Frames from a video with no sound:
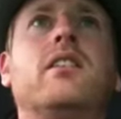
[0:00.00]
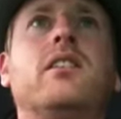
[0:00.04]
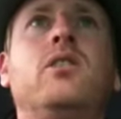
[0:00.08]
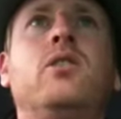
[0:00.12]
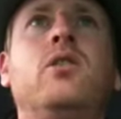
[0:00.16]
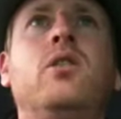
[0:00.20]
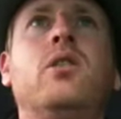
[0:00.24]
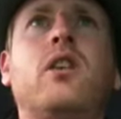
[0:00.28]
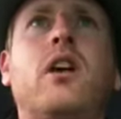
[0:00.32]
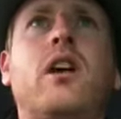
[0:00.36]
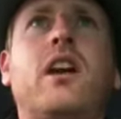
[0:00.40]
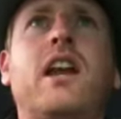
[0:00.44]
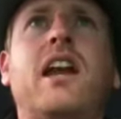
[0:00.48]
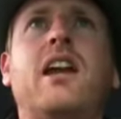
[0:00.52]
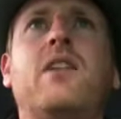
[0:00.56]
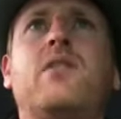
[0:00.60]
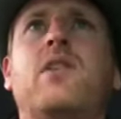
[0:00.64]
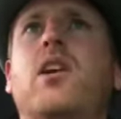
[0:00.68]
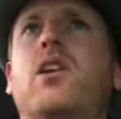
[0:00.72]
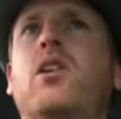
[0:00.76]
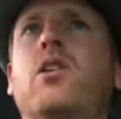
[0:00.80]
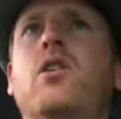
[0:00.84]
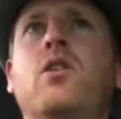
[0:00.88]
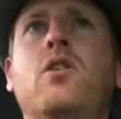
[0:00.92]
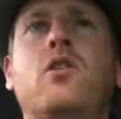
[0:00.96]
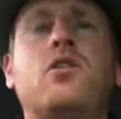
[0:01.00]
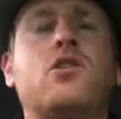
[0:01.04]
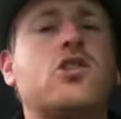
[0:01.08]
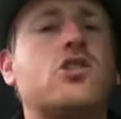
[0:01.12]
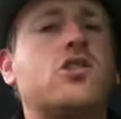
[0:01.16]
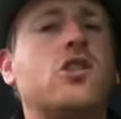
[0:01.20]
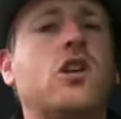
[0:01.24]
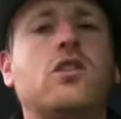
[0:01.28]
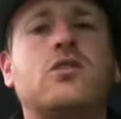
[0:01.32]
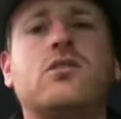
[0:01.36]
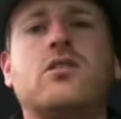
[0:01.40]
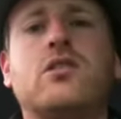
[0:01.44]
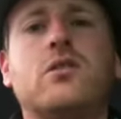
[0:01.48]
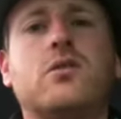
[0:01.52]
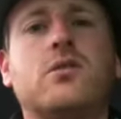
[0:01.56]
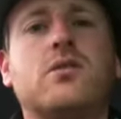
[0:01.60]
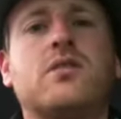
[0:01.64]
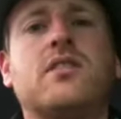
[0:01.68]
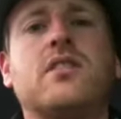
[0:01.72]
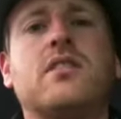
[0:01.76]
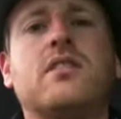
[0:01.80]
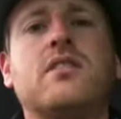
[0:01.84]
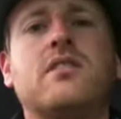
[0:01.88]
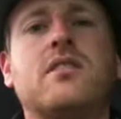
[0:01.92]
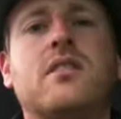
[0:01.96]
you're going to have a huge shock to your
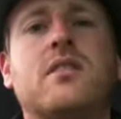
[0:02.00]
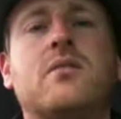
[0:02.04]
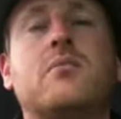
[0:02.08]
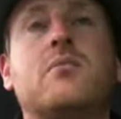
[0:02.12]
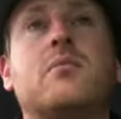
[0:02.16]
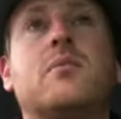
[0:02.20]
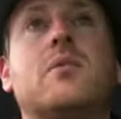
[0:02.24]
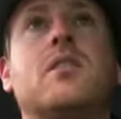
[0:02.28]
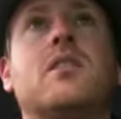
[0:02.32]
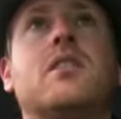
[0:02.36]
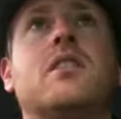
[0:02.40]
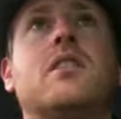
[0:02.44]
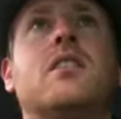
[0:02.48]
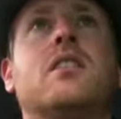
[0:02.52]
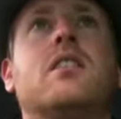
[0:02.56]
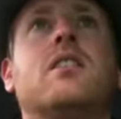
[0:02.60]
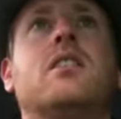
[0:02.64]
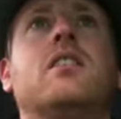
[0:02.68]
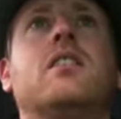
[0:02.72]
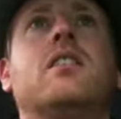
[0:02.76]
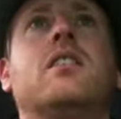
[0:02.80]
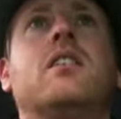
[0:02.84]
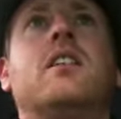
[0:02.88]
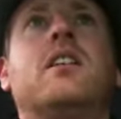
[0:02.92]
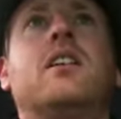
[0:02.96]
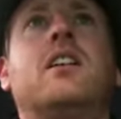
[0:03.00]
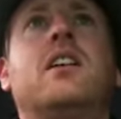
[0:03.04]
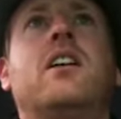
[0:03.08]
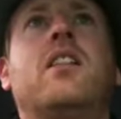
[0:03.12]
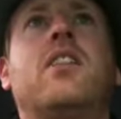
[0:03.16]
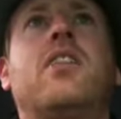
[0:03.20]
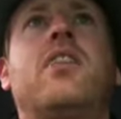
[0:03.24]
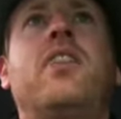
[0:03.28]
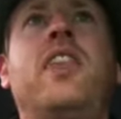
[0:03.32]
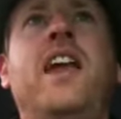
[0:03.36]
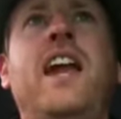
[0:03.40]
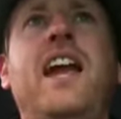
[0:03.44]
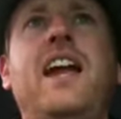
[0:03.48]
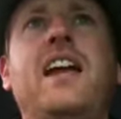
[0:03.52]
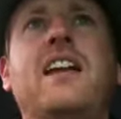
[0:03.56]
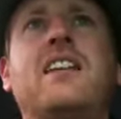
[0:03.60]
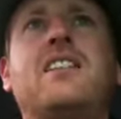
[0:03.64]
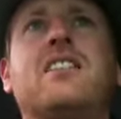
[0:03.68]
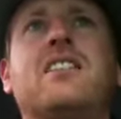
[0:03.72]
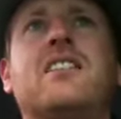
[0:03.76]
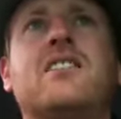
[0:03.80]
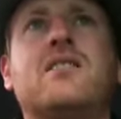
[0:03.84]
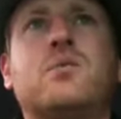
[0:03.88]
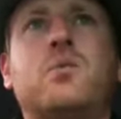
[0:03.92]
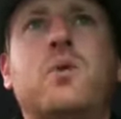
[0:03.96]
system. That
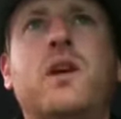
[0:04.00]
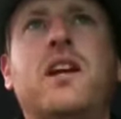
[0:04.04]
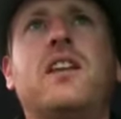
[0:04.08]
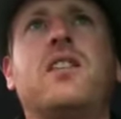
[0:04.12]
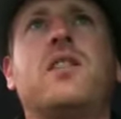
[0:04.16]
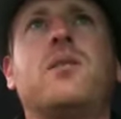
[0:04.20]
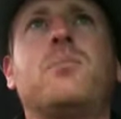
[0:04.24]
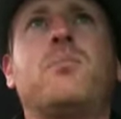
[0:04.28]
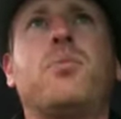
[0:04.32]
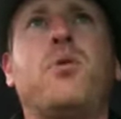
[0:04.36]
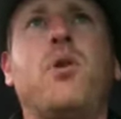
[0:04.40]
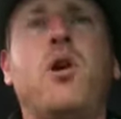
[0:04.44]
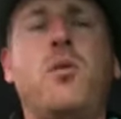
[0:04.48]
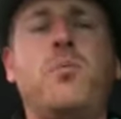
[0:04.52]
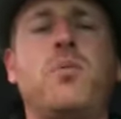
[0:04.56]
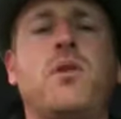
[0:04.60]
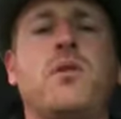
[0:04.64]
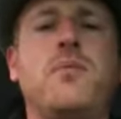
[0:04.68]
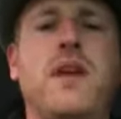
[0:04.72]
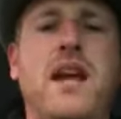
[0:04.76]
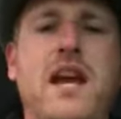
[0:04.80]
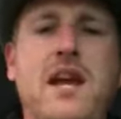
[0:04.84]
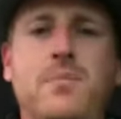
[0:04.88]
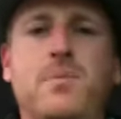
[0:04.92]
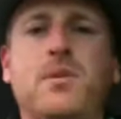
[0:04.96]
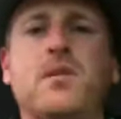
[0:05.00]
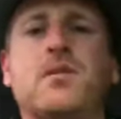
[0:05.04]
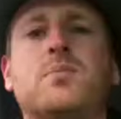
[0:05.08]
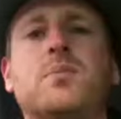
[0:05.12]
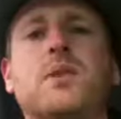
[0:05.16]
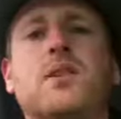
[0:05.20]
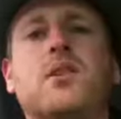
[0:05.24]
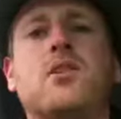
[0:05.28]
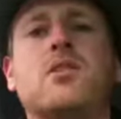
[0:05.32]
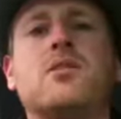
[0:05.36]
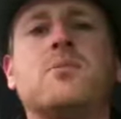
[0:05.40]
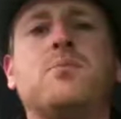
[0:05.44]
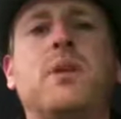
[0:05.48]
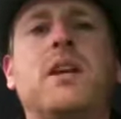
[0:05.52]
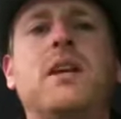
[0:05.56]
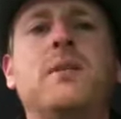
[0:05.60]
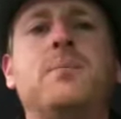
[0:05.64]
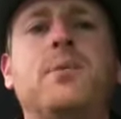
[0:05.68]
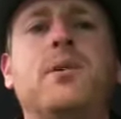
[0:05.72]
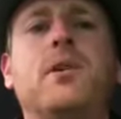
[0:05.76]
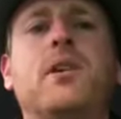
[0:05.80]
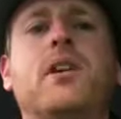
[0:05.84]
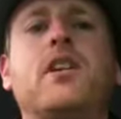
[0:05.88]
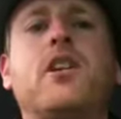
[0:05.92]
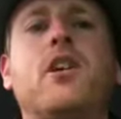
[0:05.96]
is where the problem happens, because
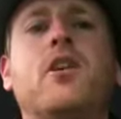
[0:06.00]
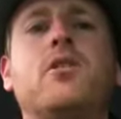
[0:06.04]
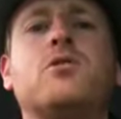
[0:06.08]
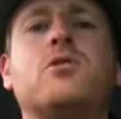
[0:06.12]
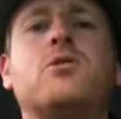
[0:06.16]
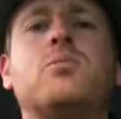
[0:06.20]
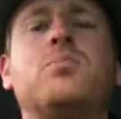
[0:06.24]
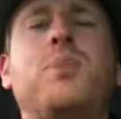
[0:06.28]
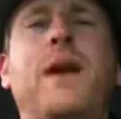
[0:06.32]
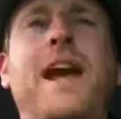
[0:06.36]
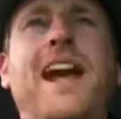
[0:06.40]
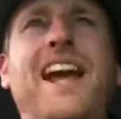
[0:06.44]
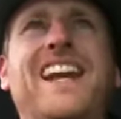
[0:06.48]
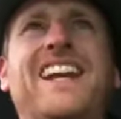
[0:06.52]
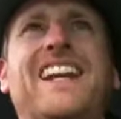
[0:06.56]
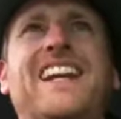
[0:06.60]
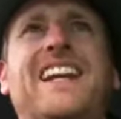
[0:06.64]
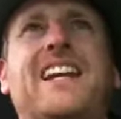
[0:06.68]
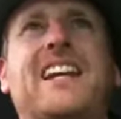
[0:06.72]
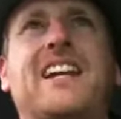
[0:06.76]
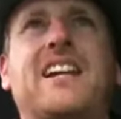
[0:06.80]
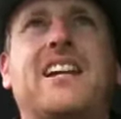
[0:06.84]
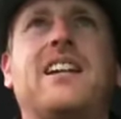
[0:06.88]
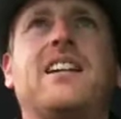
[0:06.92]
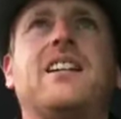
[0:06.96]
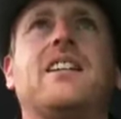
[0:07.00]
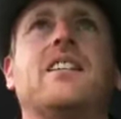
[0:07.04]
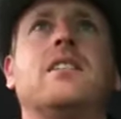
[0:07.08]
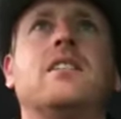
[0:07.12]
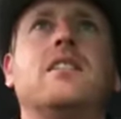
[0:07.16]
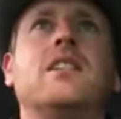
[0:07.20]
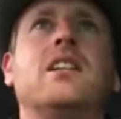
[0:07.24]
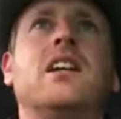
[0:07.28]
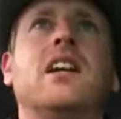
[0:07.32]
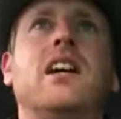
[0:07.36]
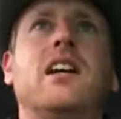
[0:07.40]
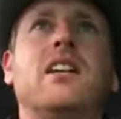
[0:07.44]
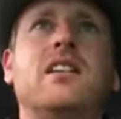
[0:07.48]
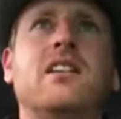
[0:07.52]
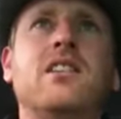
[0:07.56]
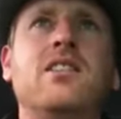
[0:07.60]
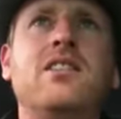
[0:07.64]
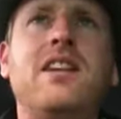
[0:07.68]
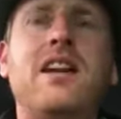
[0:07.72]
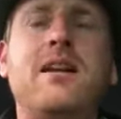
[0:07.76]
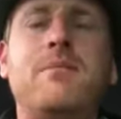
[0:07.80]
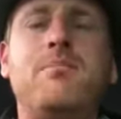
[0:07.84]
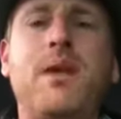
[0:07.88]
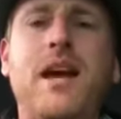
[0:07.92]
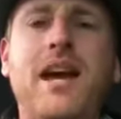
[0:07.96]
people are going to panic. And
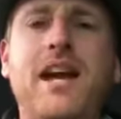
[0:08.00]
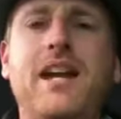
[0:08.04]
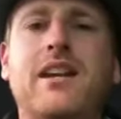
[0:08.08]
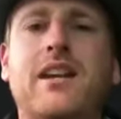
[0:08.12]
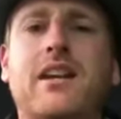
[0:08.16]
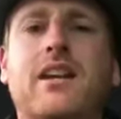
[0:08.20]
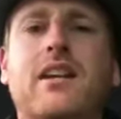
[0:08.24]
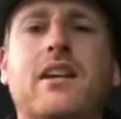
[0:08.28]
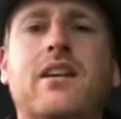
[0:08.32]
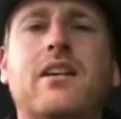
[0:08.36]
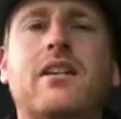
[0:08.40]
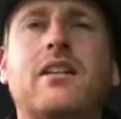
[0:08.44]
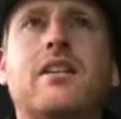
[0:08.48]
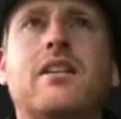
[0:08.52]
in that panic,